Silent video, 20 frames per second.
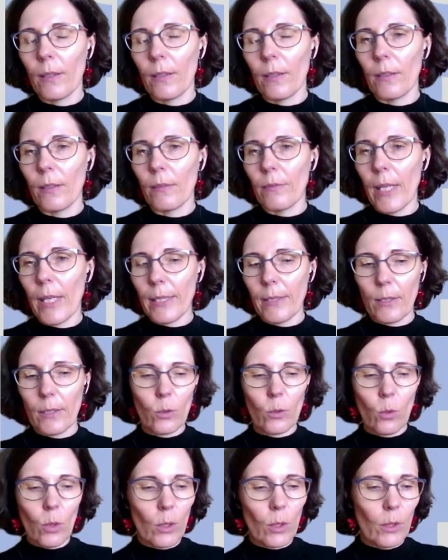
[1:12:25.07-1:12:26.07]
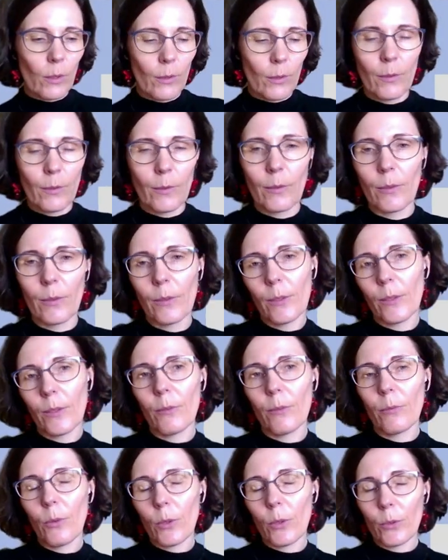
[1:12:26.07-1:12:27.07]
That is all
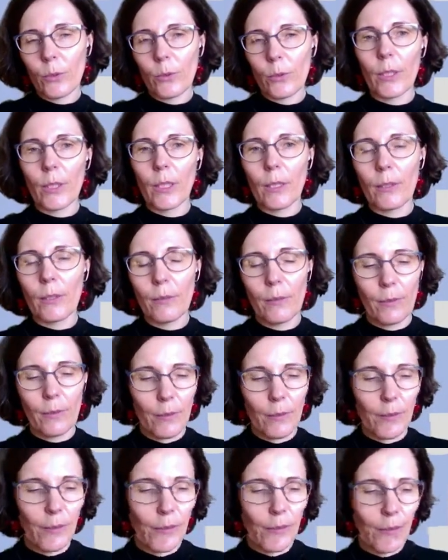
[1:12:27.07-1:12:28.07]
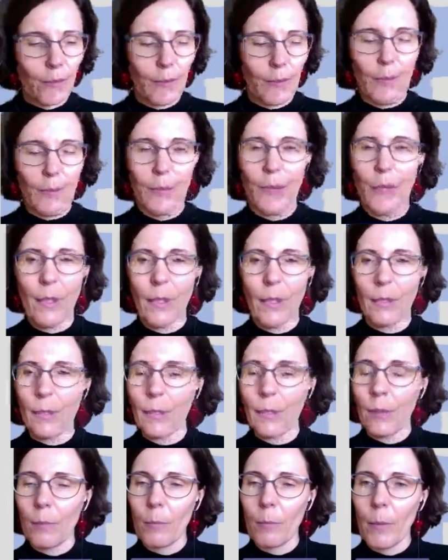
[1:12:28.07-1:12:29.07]
for today. And
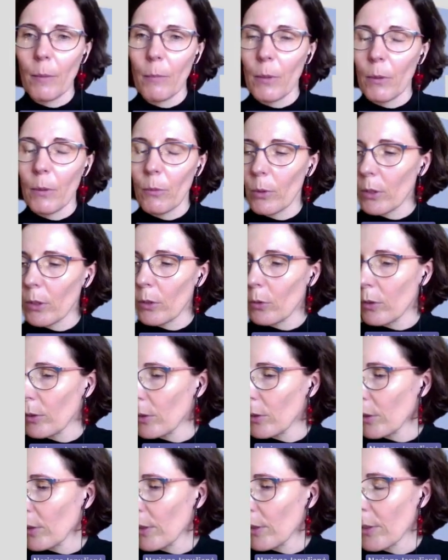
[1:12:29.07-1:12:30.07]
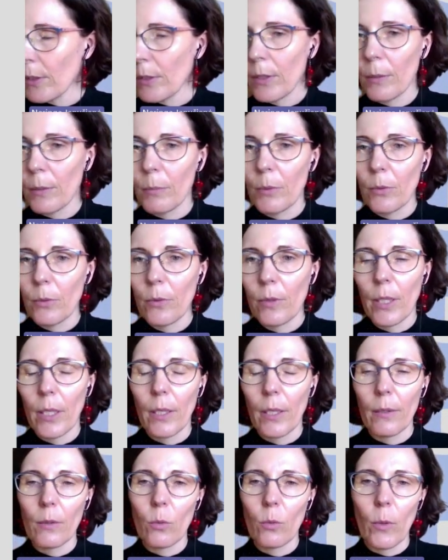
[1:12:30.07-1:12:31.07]
maybe we could skip to
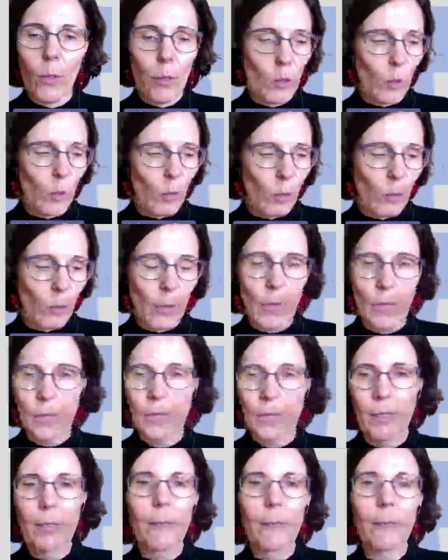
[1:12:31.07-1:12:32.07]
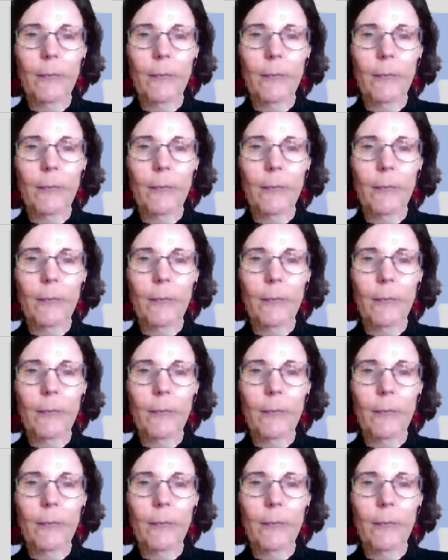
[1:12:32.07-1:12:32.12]
the question part.